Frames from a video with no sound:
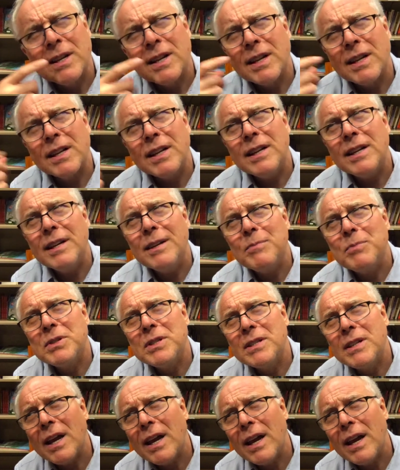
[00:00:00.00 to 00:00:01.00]
Keep
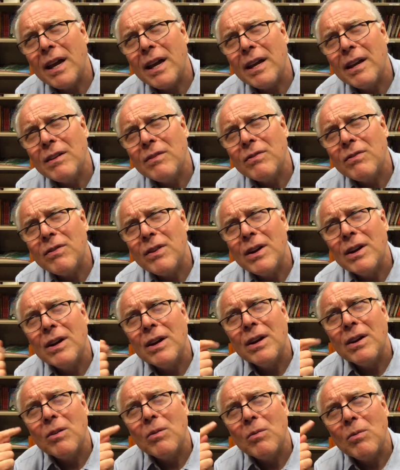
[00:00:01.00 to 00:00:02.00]
safe,
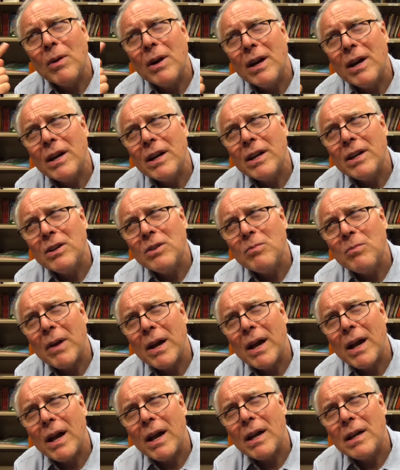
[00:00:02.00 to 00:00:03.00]
wear your
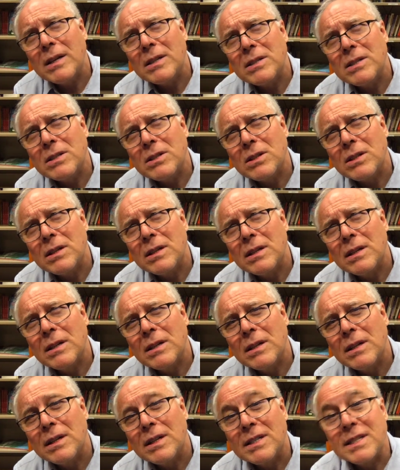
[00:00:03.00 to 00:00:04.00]
mask,
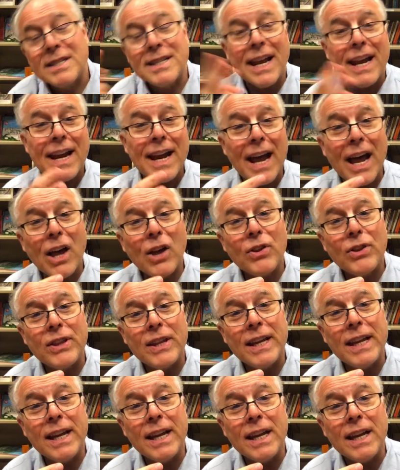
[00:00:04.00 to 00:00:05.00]
stay
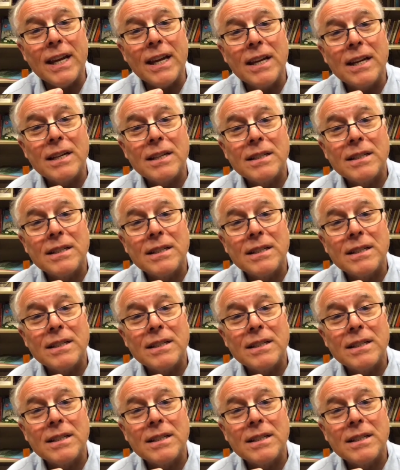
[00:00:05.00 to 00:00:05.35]
healthy,